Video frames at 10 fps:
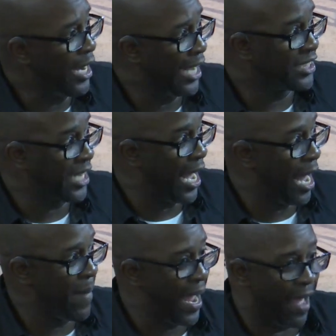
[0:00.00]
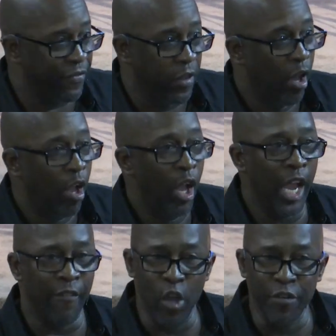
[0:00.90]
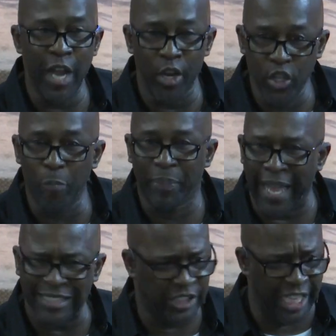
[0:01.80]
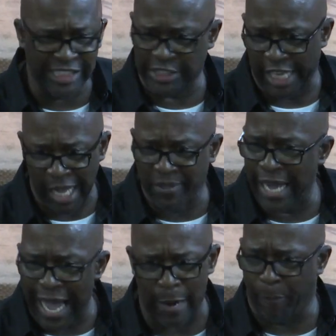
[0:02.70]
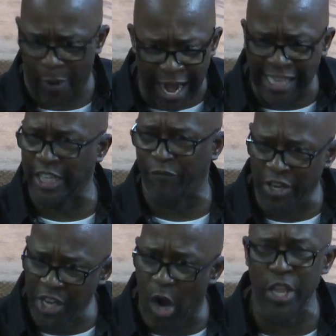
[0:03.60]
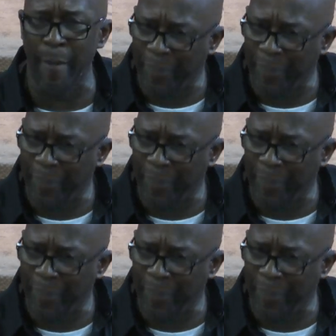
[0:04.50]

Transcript: ain't got to say amen. If you know you blessed, just give God a praise if you know you're